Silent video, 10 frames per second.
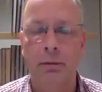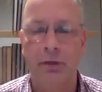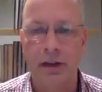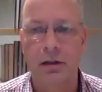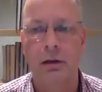
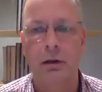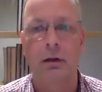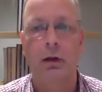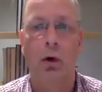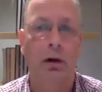
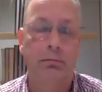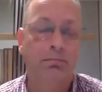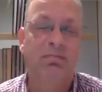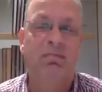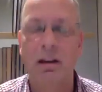professional, or
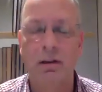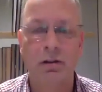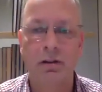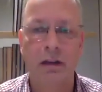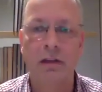
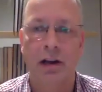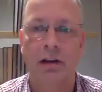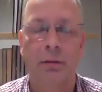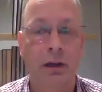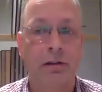just in
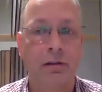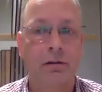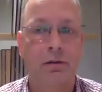general because